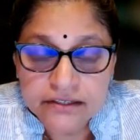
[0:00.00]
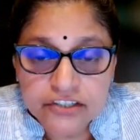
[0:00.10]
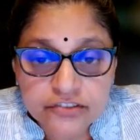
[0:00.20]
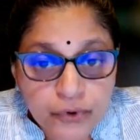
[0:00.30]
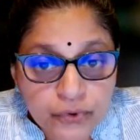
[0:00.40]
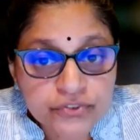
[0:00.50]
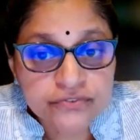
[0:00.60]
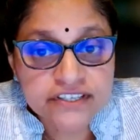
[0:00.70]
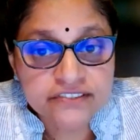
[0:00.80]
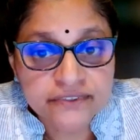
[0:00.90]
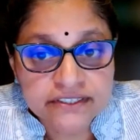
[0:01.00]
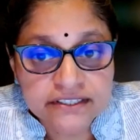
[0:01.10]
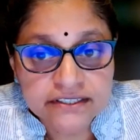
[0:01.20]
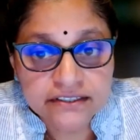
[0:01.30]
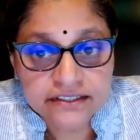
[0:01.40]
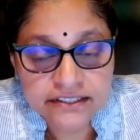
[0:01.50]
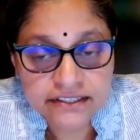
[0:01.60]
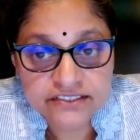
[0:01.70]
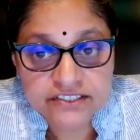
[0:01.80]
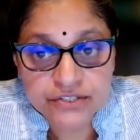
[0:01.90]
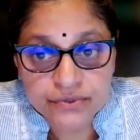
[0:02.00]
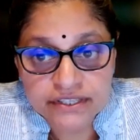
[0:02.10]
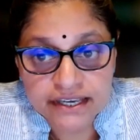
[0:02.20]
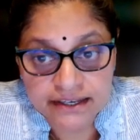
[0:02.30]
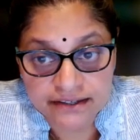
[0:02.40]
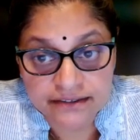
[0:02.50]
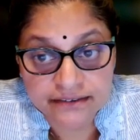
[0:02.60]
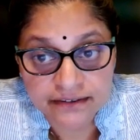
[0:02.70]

The spores of these fungi are released into the air.